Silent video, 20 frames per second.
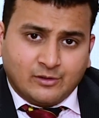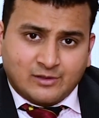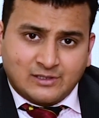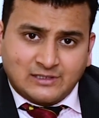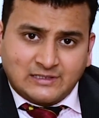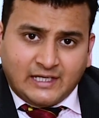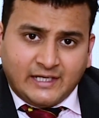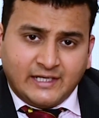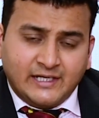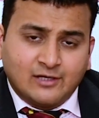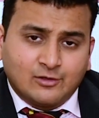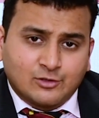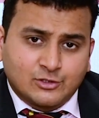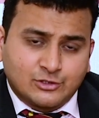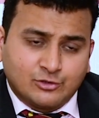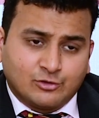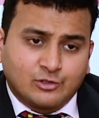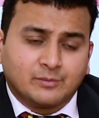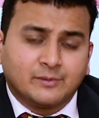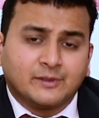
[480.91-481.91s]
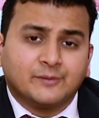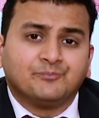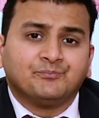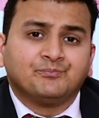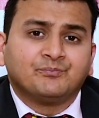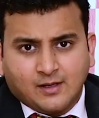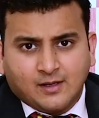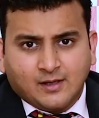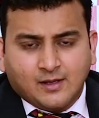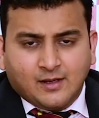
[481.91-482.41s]
or sliding osteotomy.
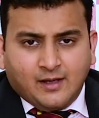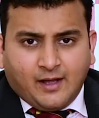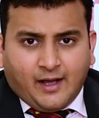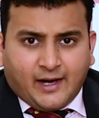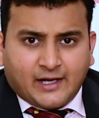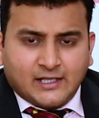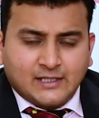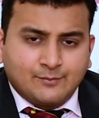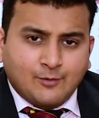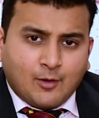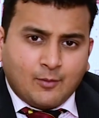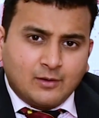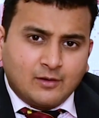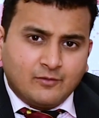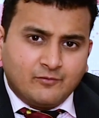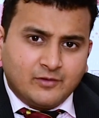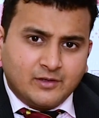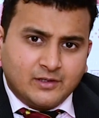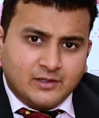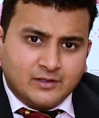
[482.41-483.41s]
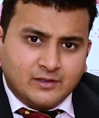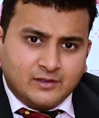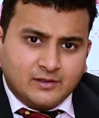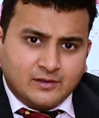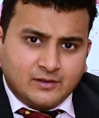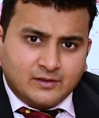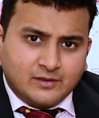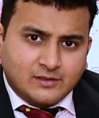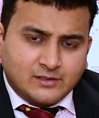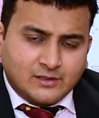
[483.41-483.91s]
Another problem
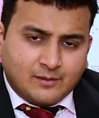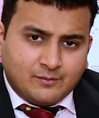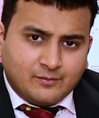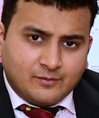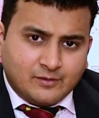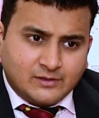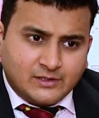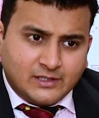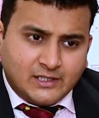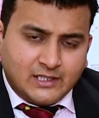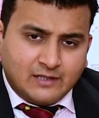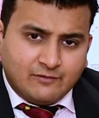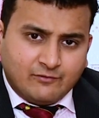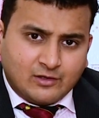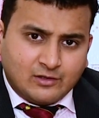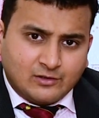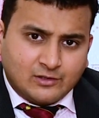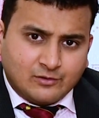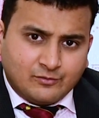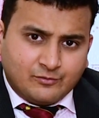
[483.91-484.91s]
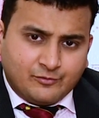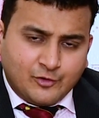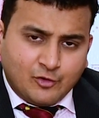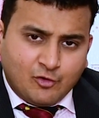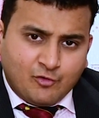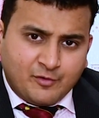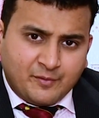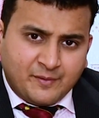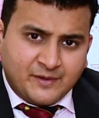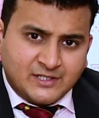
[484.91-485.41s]
we see in a few
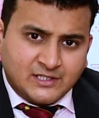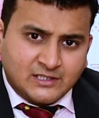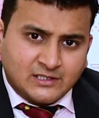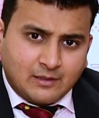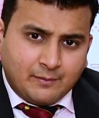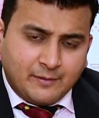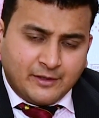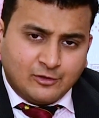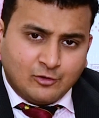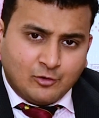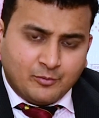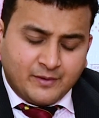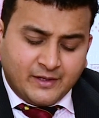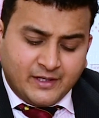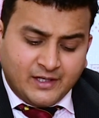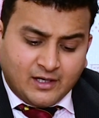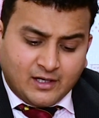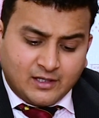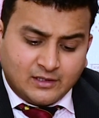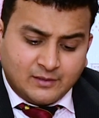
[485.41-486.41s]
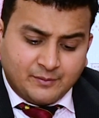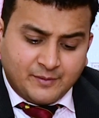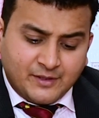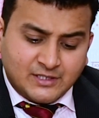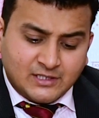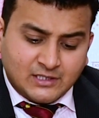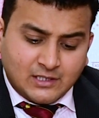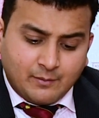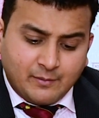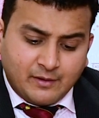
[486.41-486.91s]
of our patients coming to OPD are the
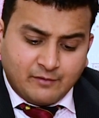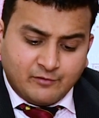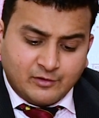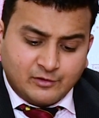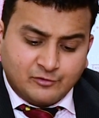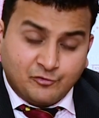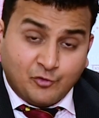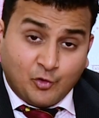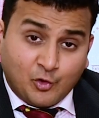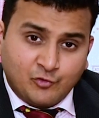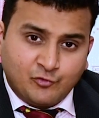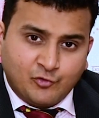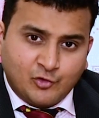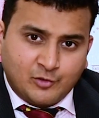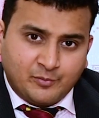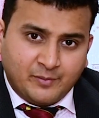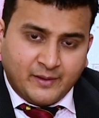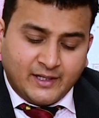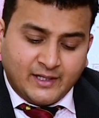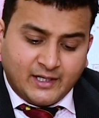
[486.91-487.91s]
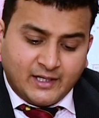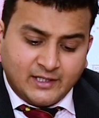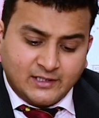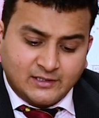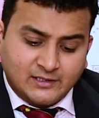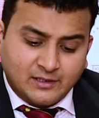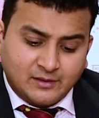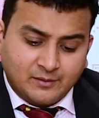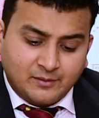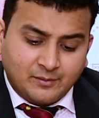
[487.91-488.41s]
patient coming with forefoot pain, that
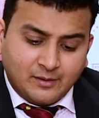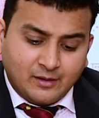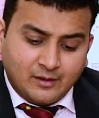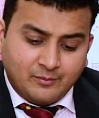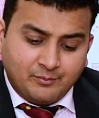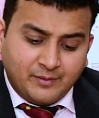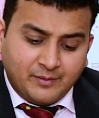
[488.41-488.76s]
is a